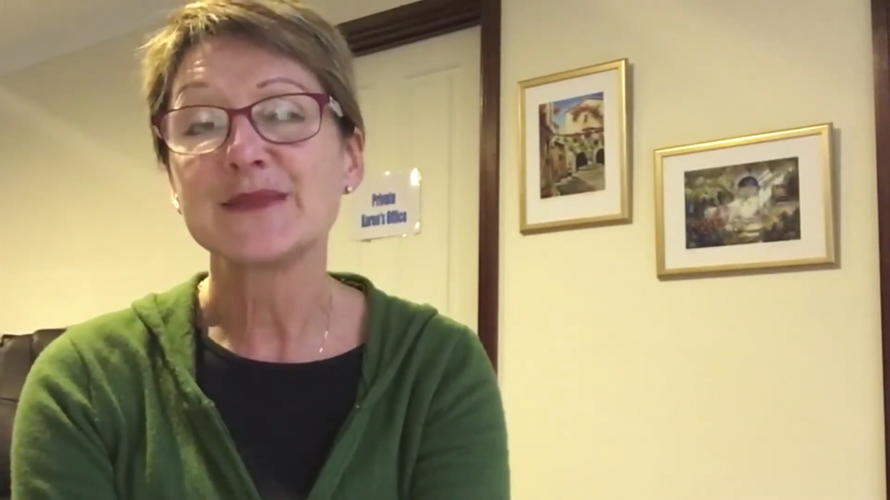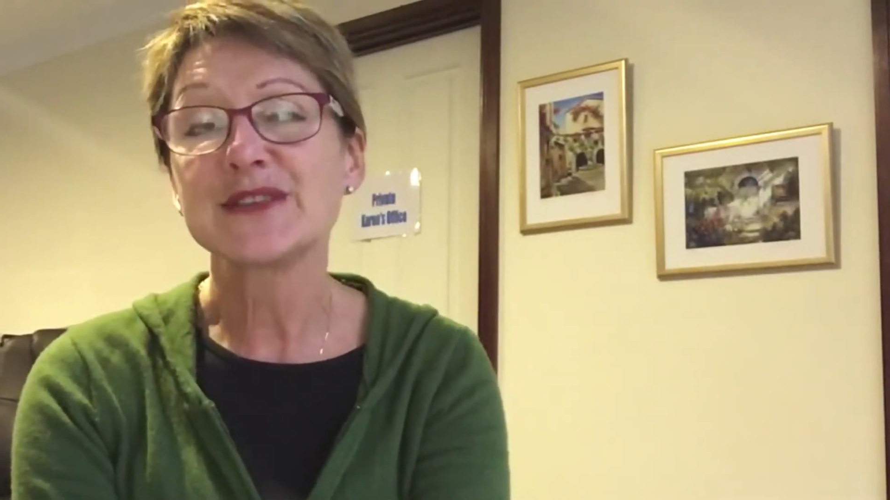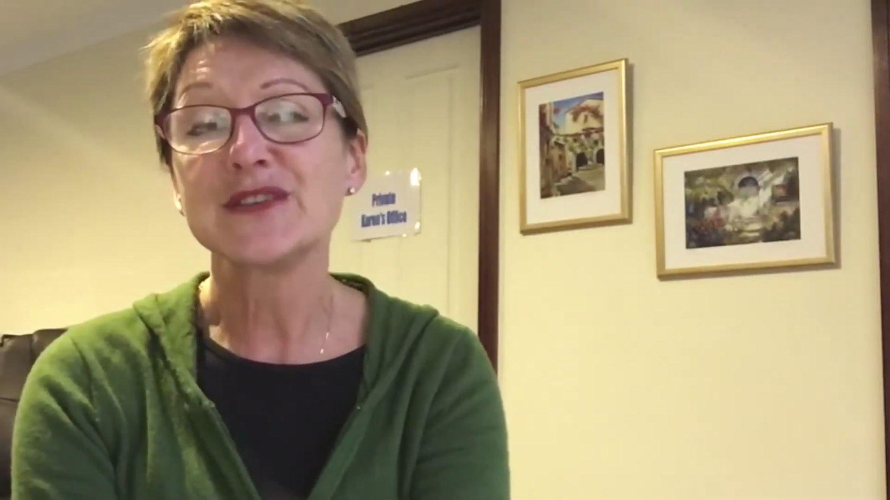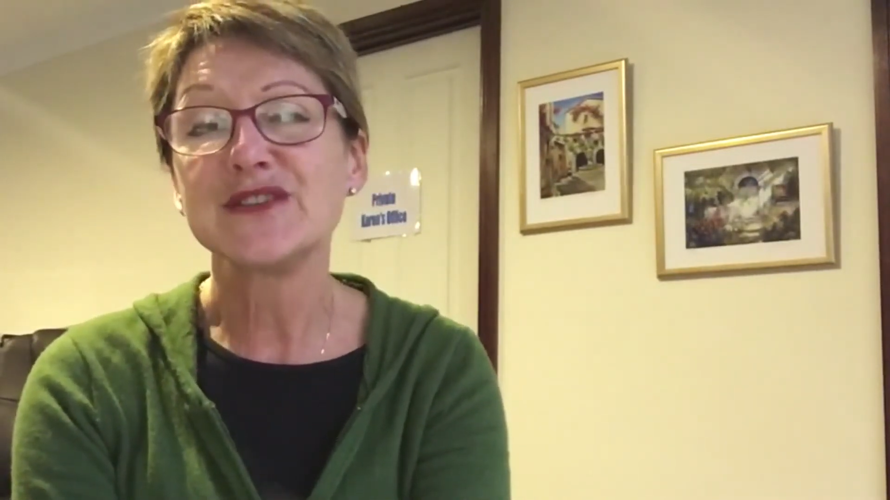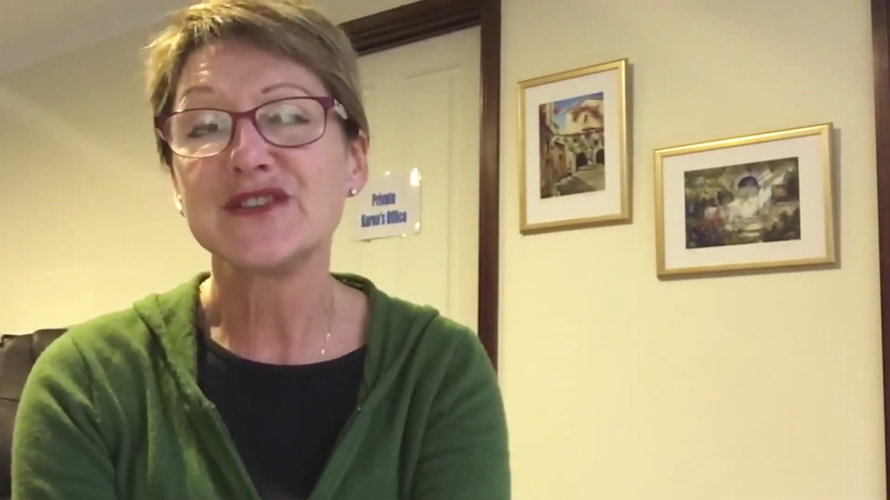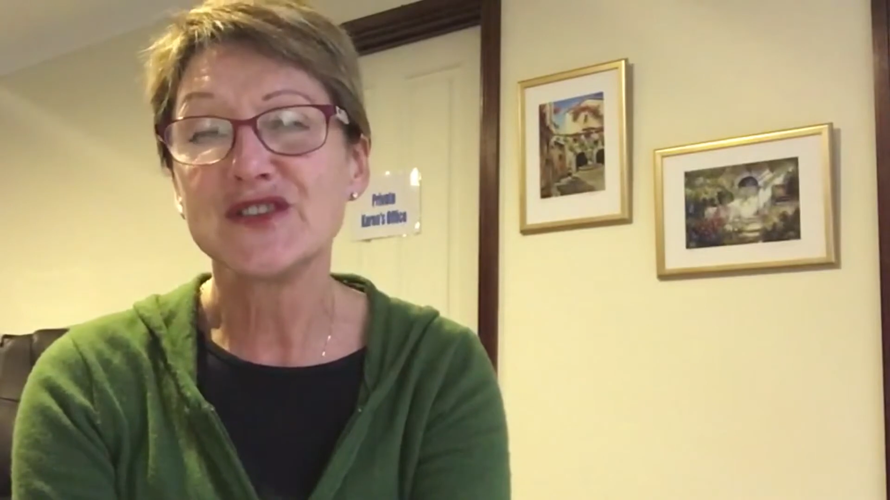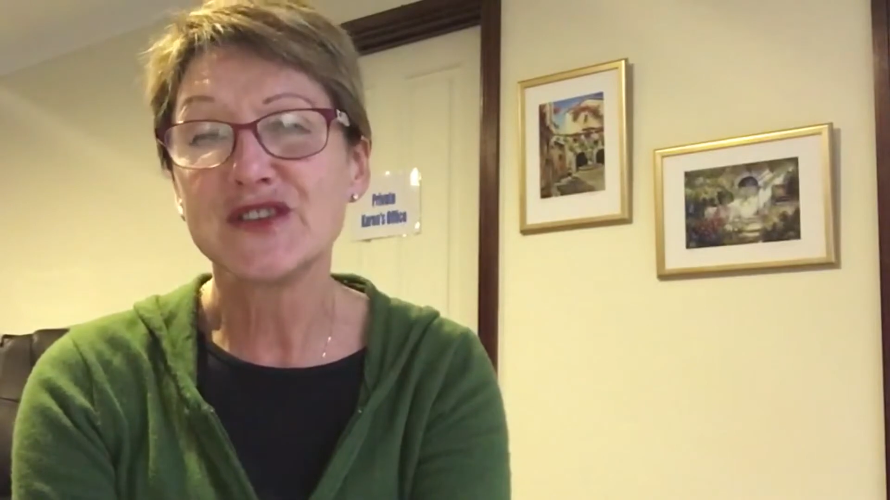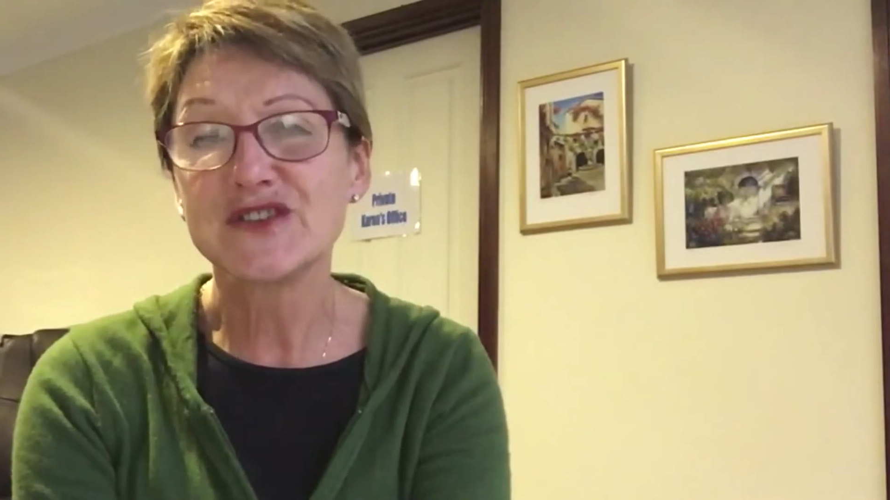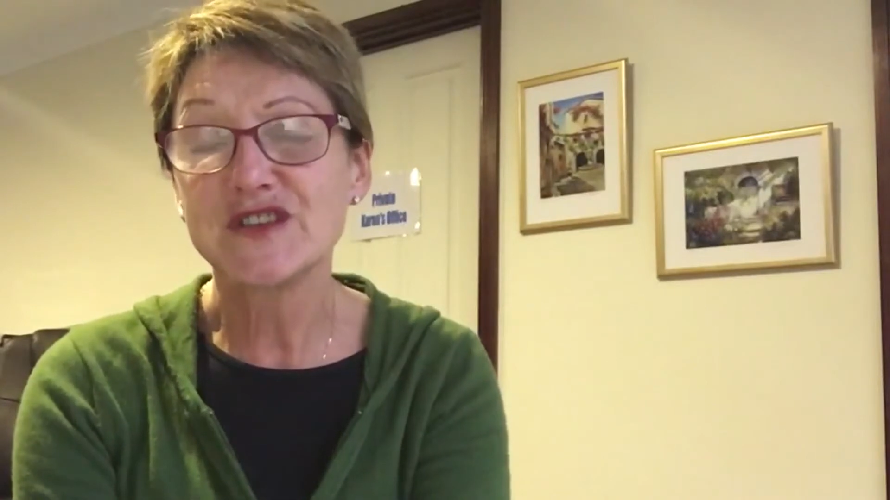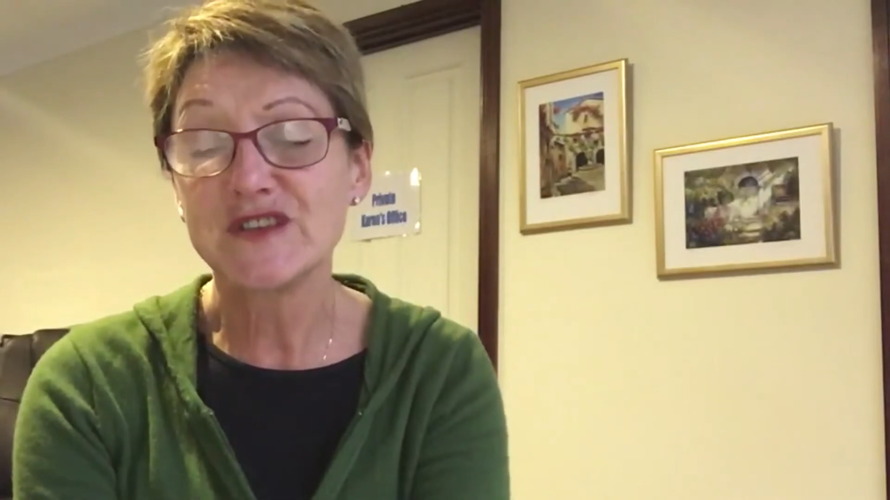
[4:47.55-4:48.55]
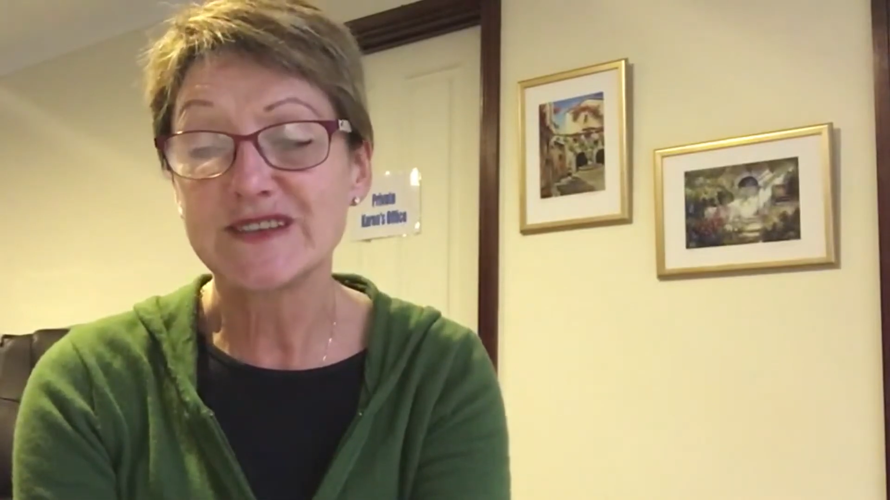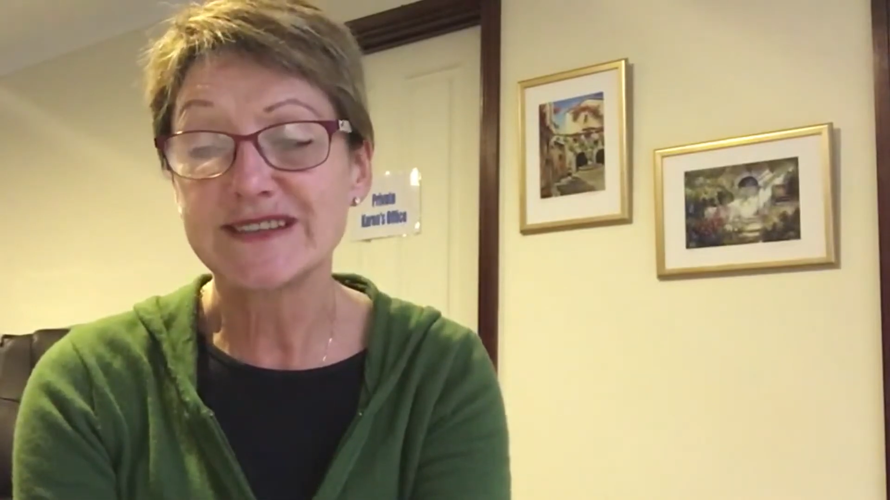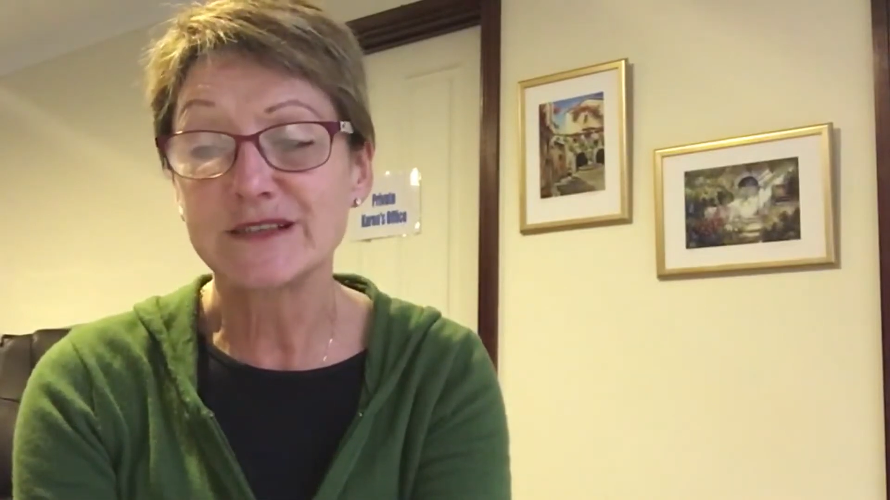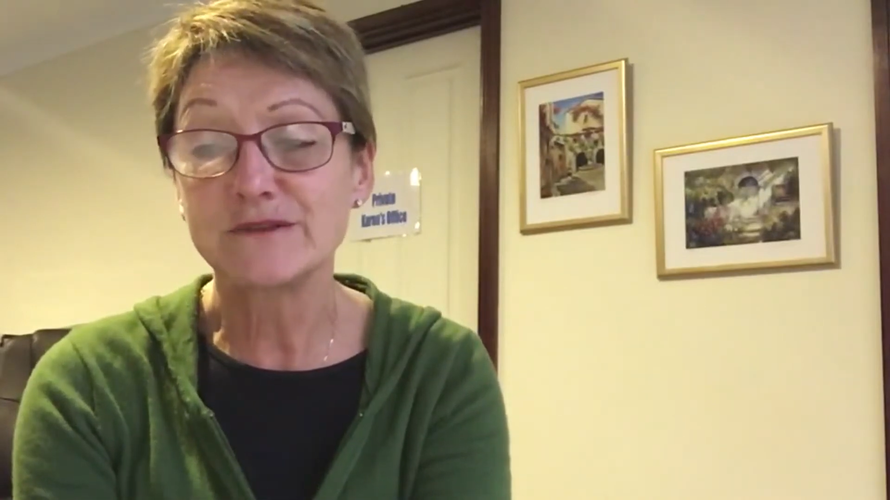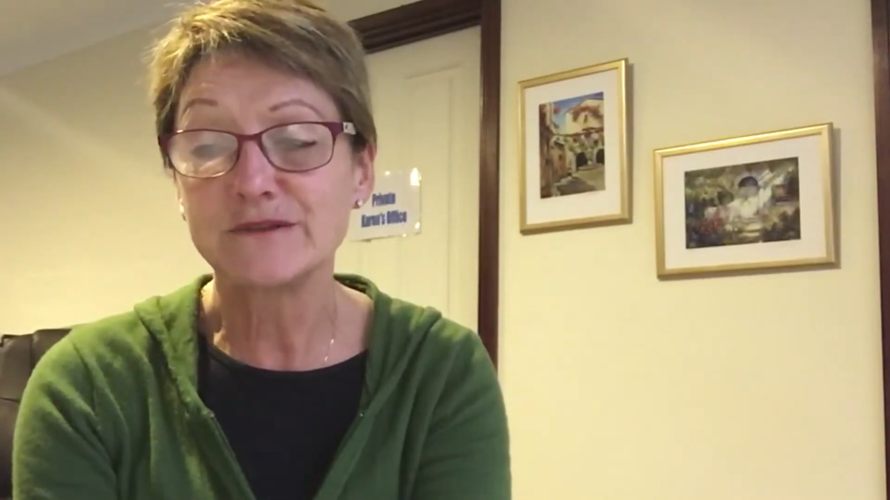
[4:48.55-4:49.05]
to nurture
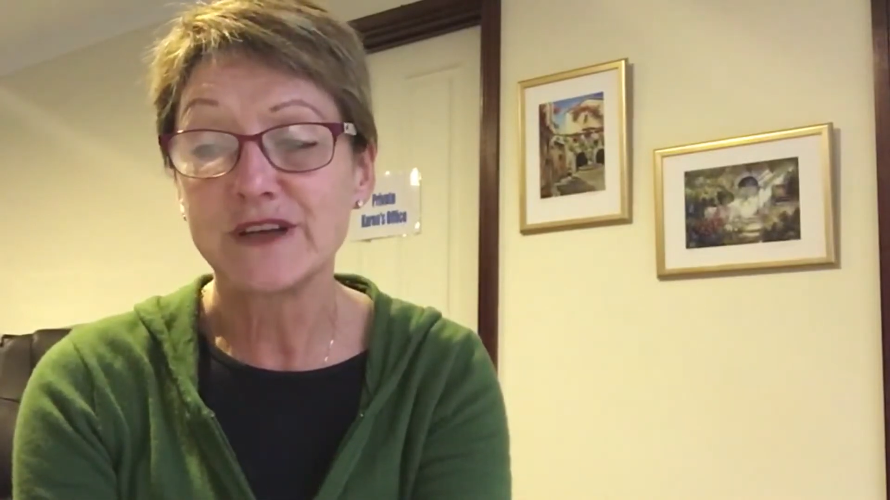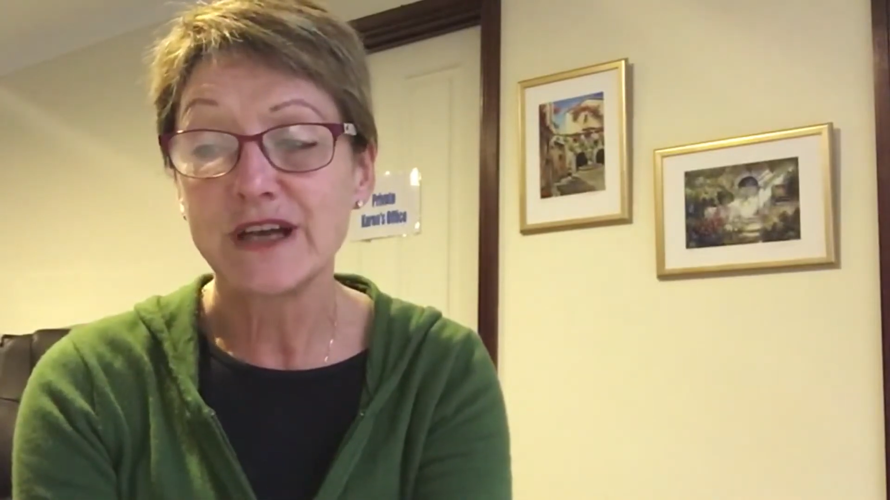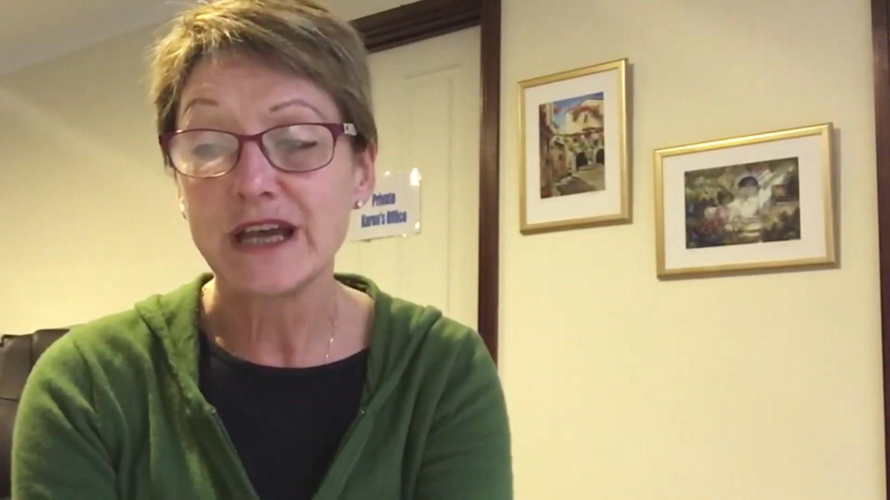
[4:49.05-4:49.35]
yourself